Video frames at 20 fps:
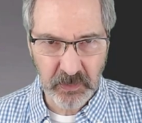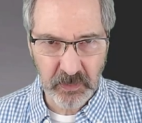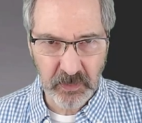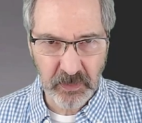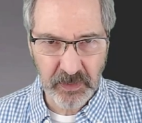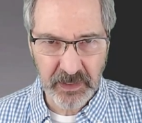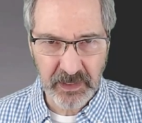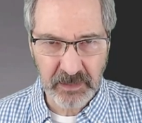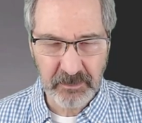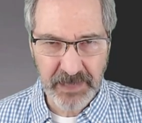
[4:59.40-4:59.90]

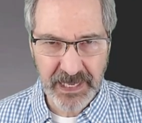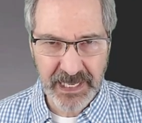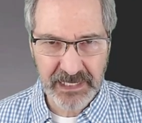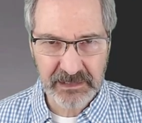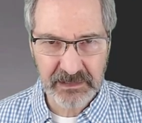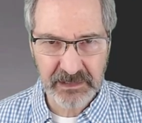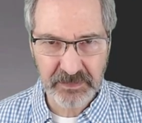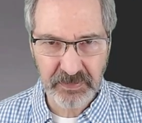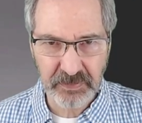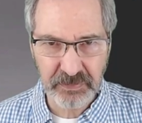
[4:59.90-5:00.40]
or Command
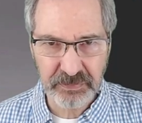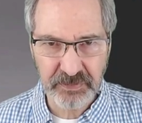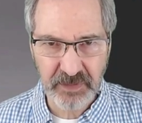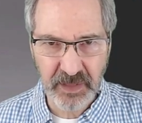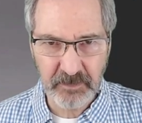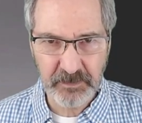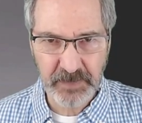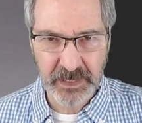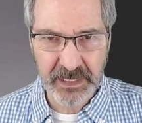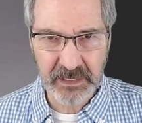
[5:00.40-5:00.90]
click the
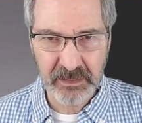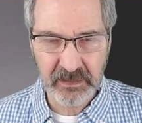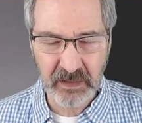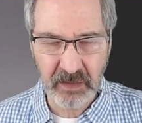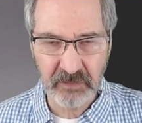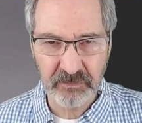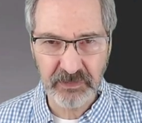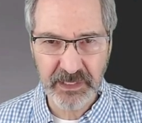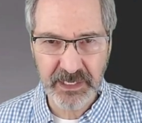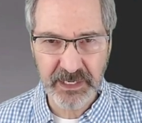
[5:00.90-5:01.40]
thumbnail
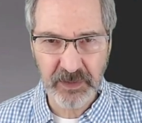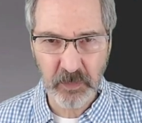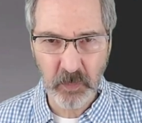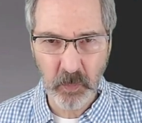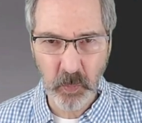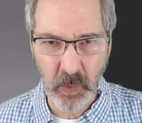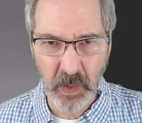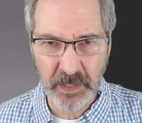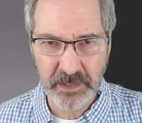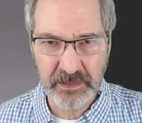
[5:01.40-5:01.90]
of Layer
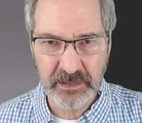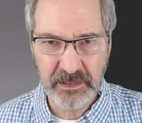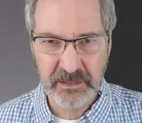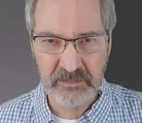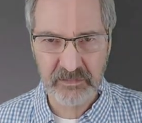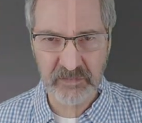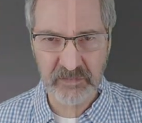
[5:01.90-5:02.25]
1 to